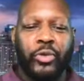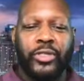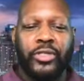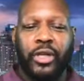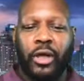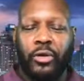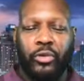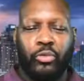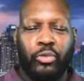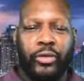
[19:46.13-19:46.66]
We're
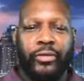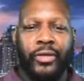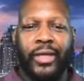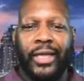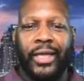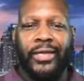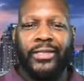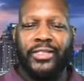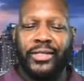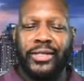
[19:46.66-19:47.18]
talking with
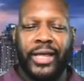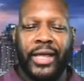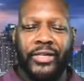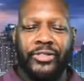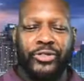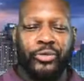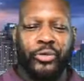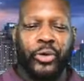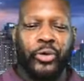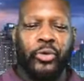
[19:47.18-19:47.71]

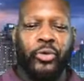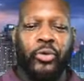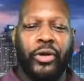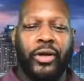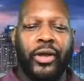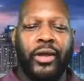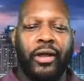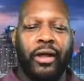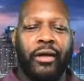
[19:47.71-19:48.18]
international recording